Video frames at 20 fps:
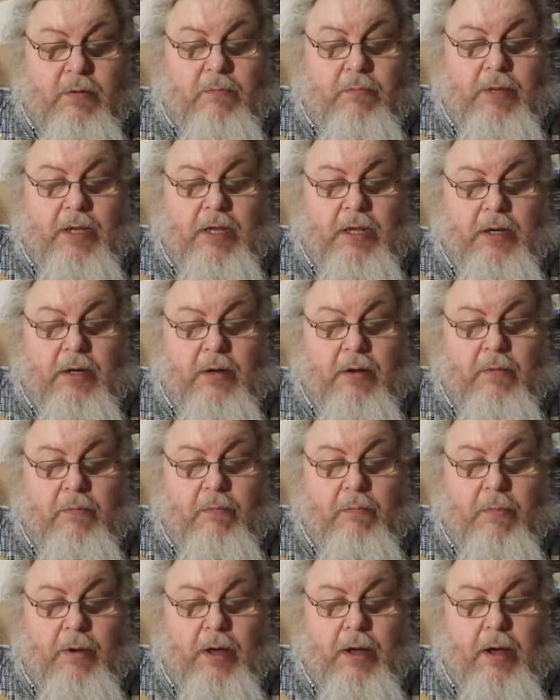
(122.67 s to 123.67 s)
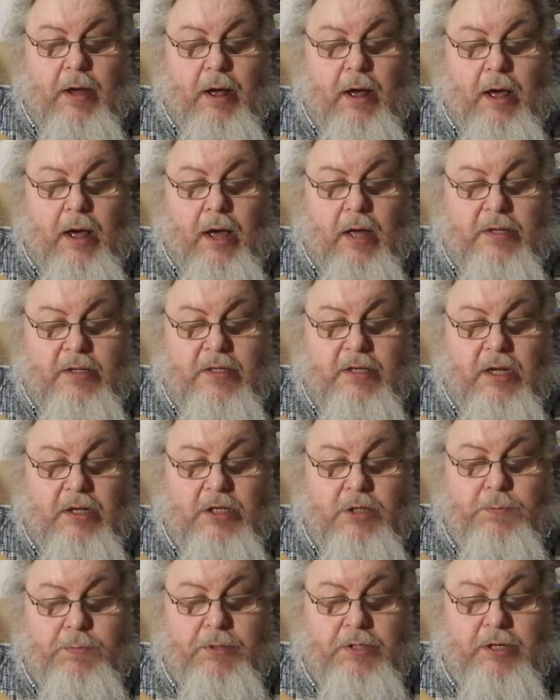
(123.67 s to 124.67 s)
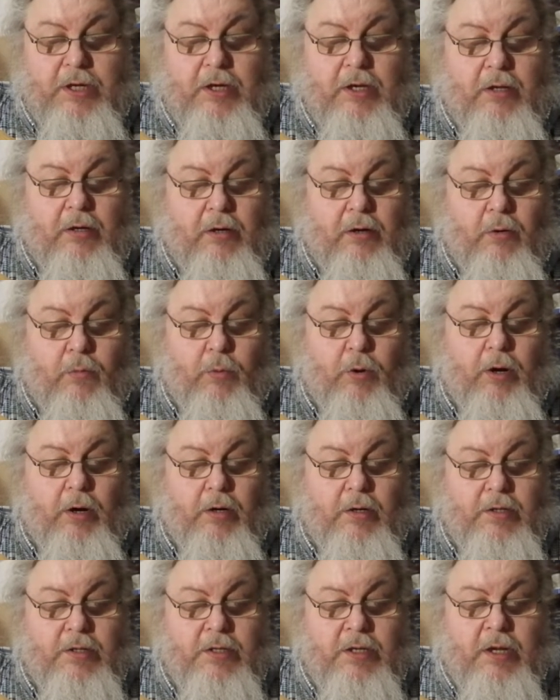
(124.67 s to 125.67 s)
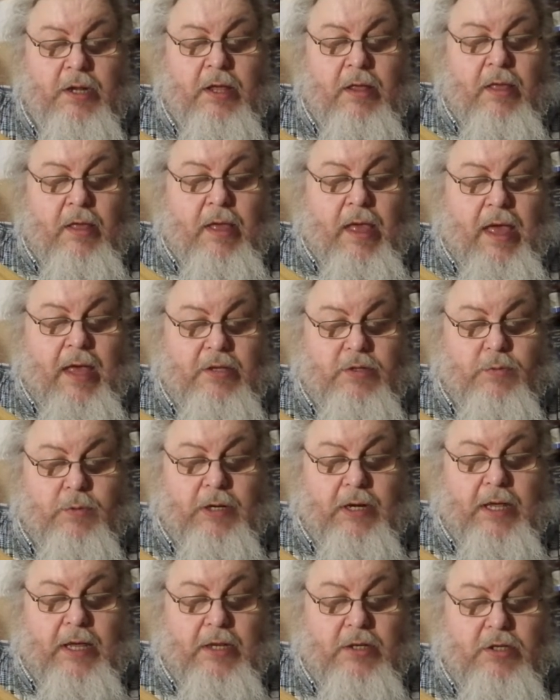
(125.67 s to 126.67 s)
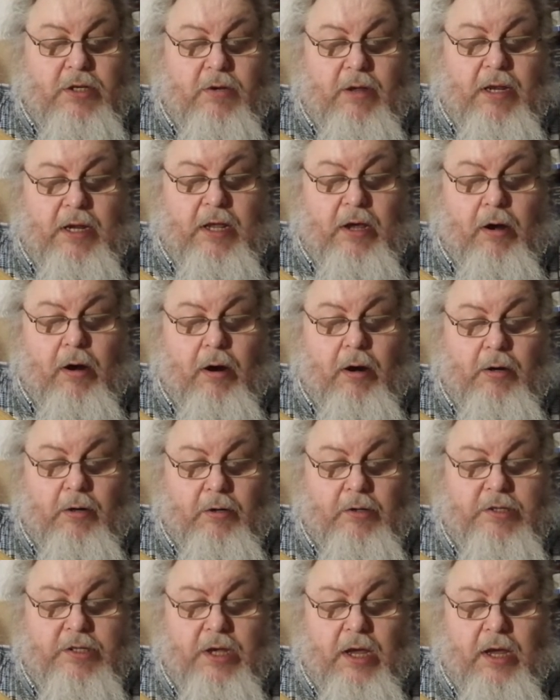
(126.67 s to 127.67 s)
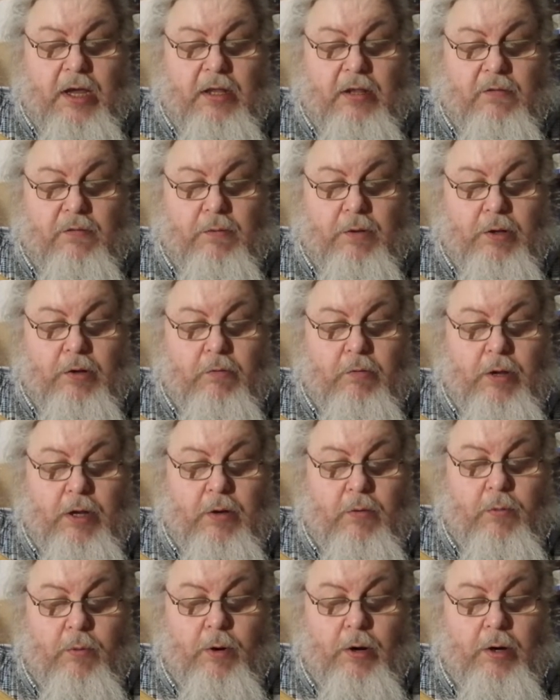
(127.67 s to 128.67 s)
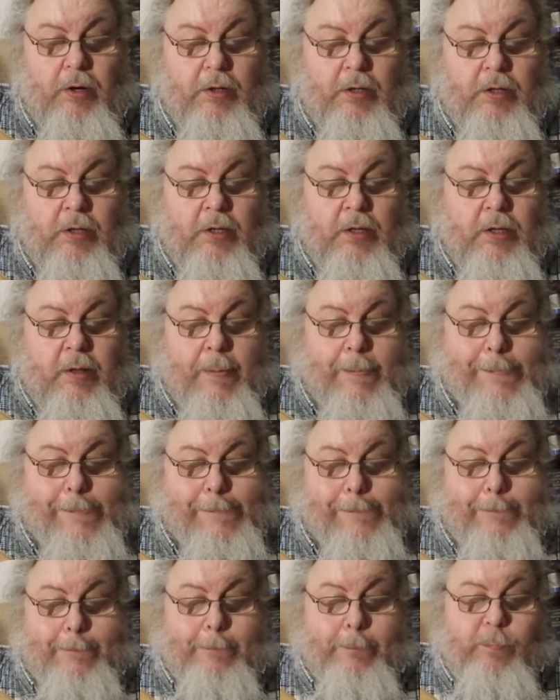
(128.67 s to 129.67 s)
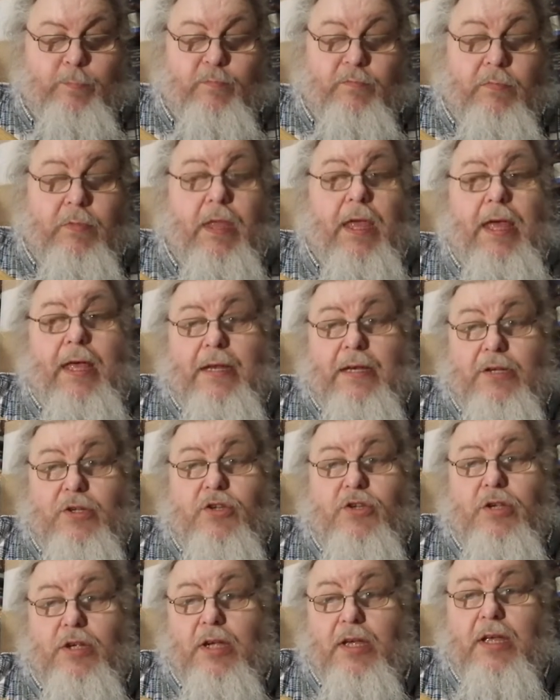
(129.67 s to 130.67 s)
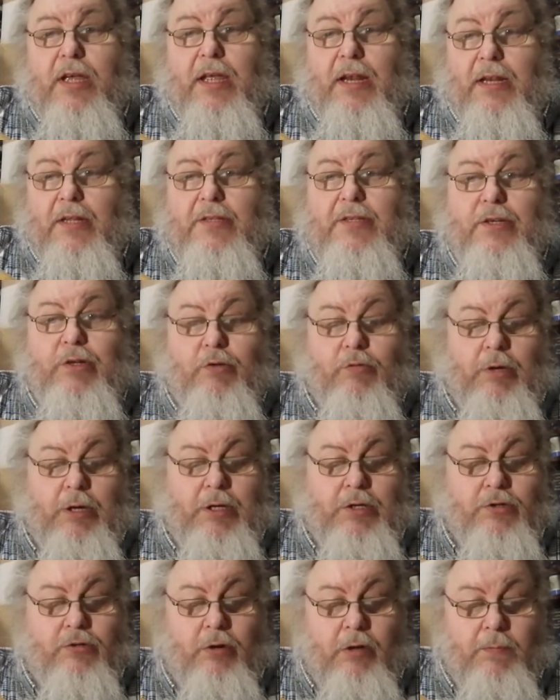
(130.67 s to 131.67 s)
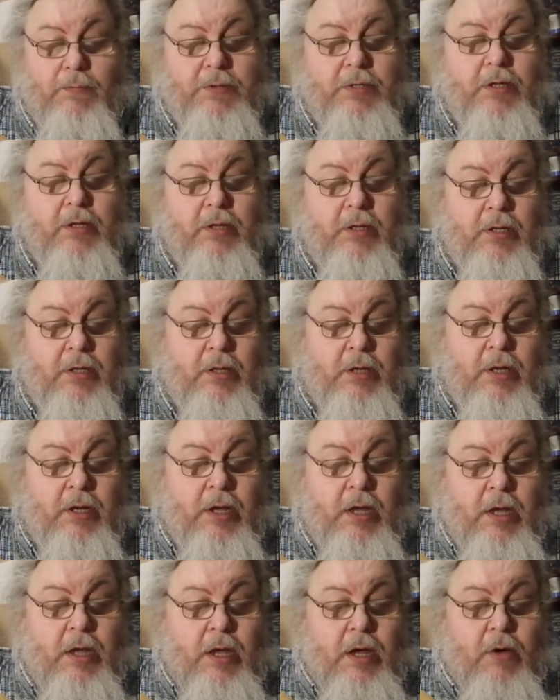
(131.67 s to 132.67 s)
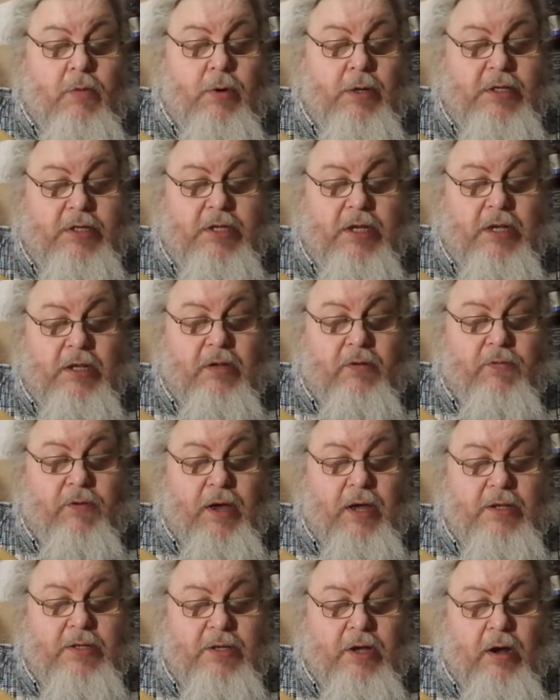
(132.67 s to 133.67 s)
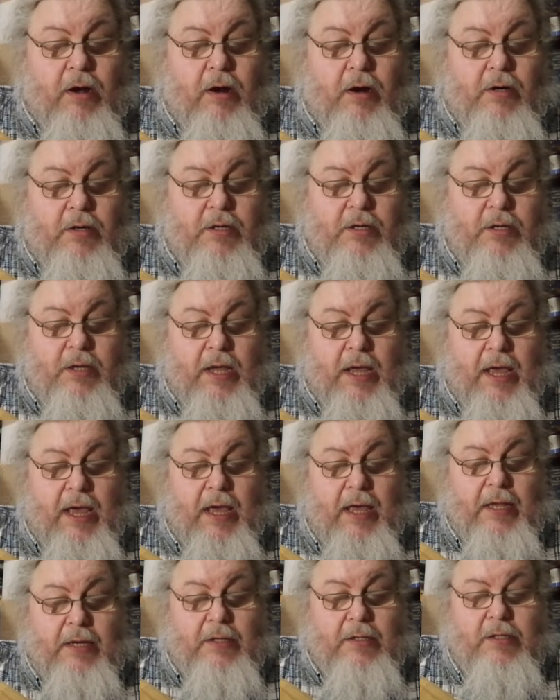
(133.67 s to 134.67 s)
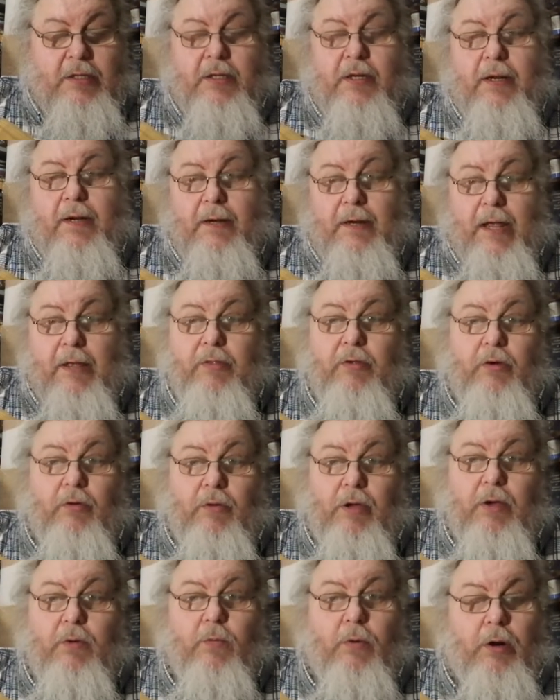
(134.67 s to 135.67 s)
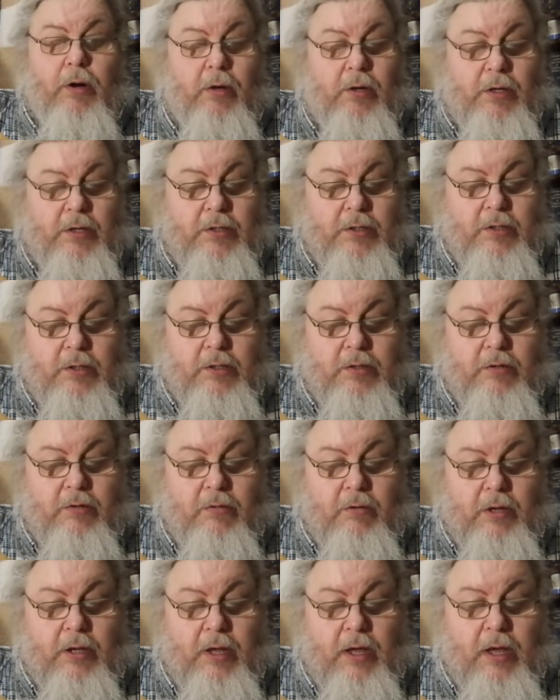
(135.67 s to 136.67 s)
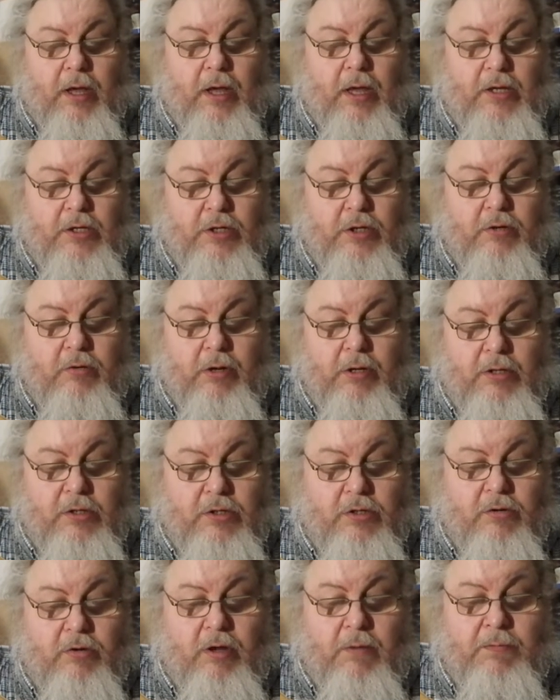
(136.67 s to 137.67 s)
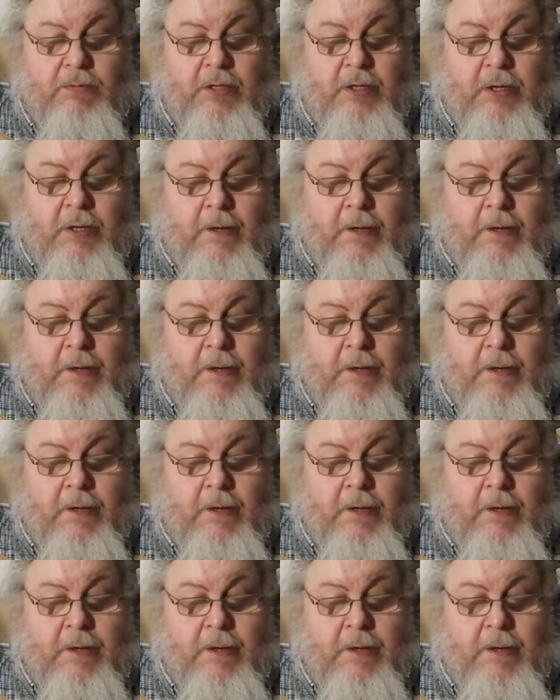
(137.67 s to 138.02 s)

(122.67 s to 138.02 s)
mean such particular words as relate to any art or science from the Greek word, and it's in Greek script, which signifies art, and another Greek word in Greek, ancient Greek script,